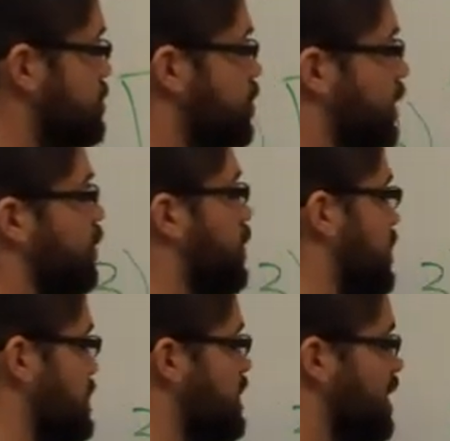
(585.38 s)
2.1,
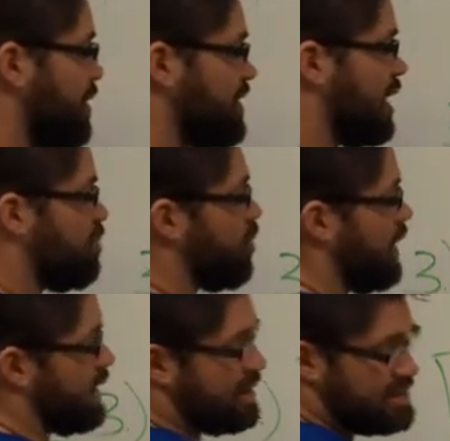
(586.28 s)
and we've got
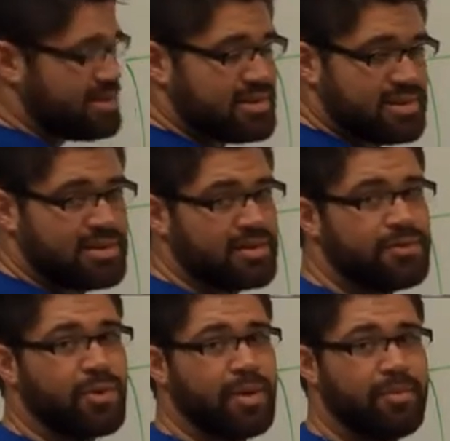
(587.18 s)
brackets.
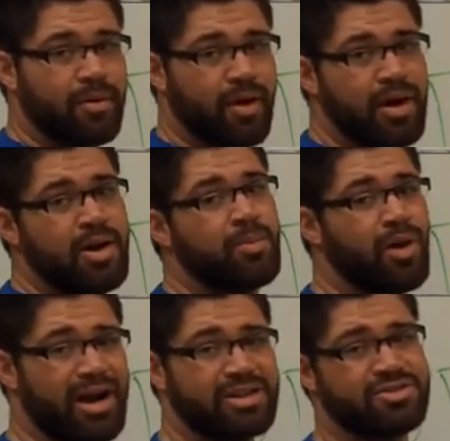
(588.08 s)
If you remember,
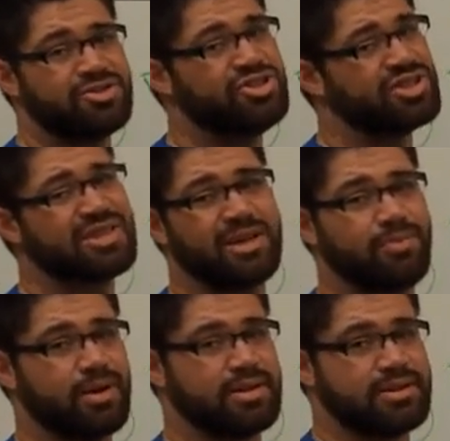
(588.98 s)
brackets are just
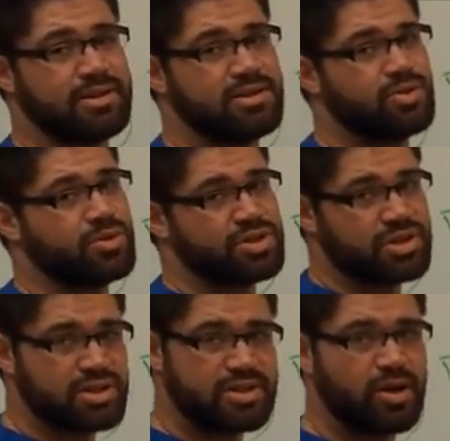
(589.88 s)
like parentheses, so we're just
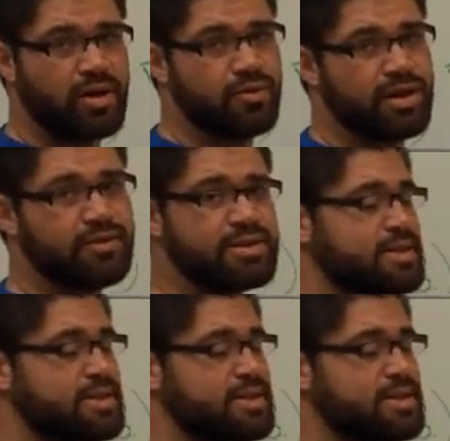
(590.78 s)
going to solve whatever's